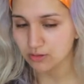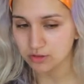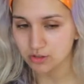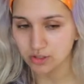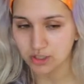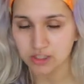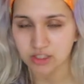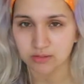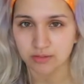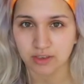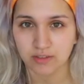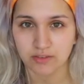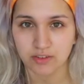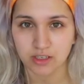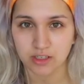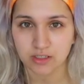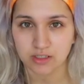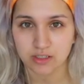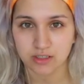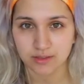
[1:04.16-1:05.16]
straight to my
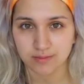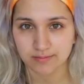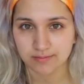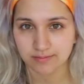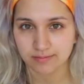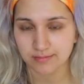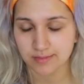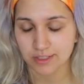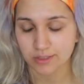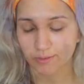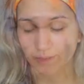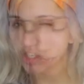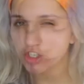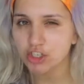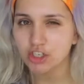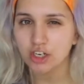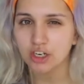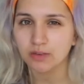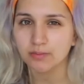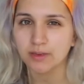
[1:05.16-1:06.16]
face. So
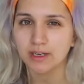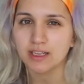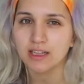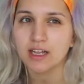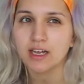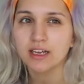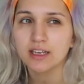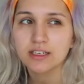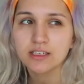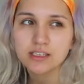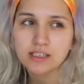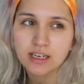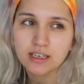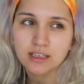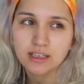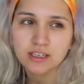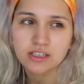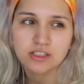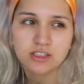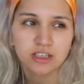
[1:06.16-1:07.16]
usually on my clients, I
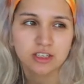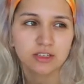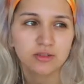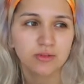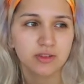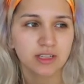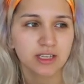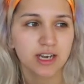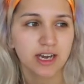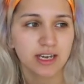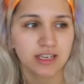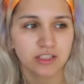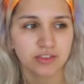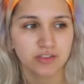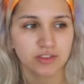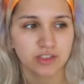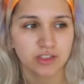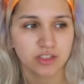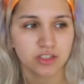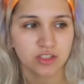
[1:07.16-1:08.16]
like starting with the eyes
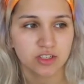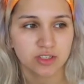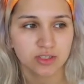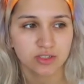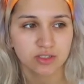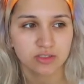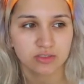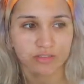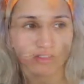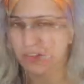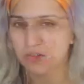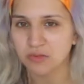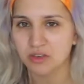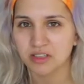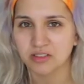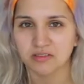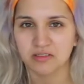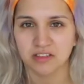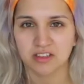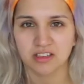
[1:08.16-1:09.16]
first. I don't
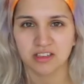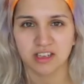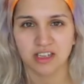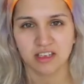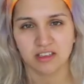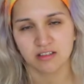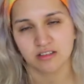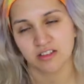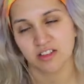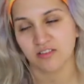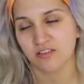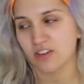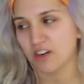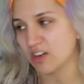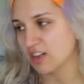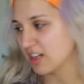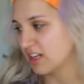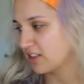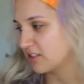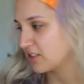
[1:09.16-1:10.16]
want like the
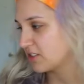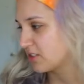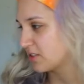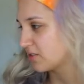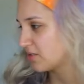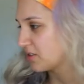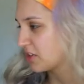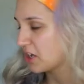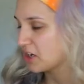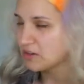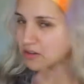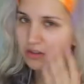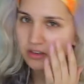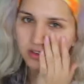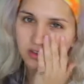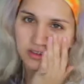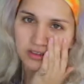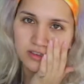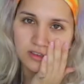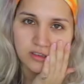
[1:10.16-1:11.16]
fallout to go
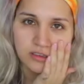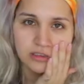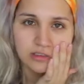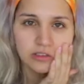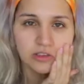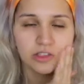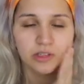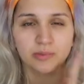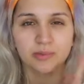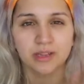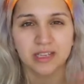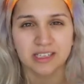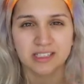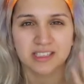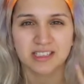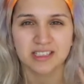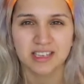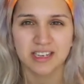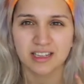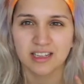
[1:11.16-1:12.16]
on the
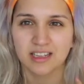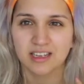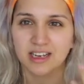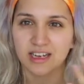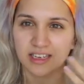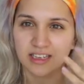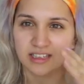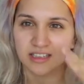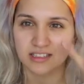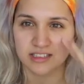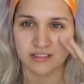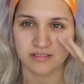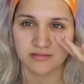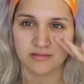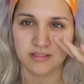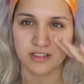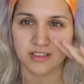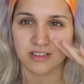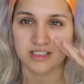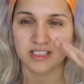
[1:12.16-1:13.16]
places that like I can
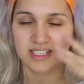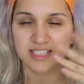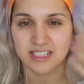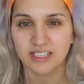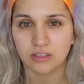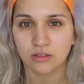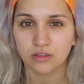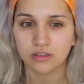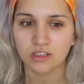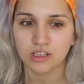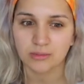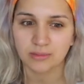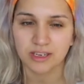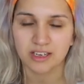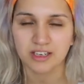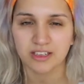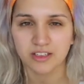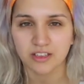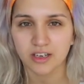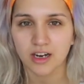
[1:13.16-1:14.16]
seal like my
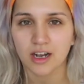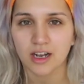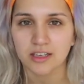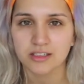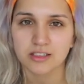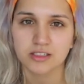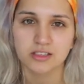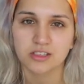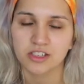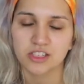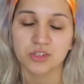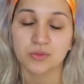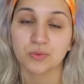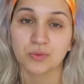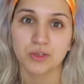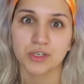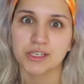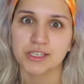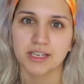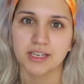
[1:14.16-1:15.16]
under eyes. It just
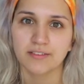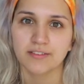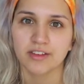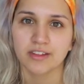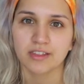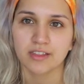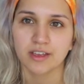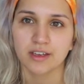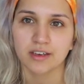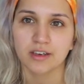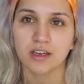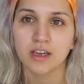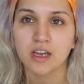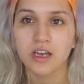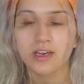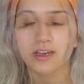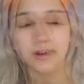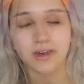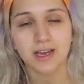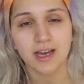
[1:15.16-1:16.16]
burns everything.
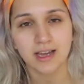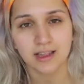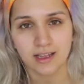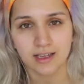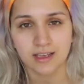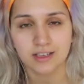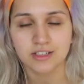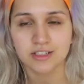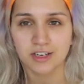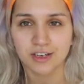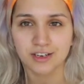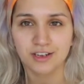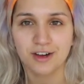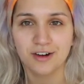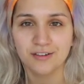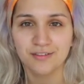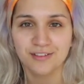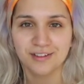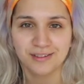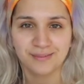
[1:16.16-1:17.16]
That's why I like starting
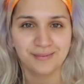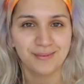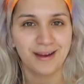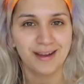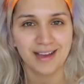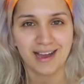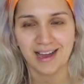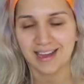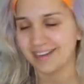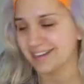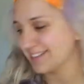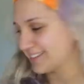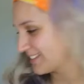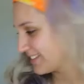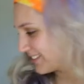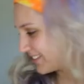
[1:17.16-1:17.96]
off with my eyes.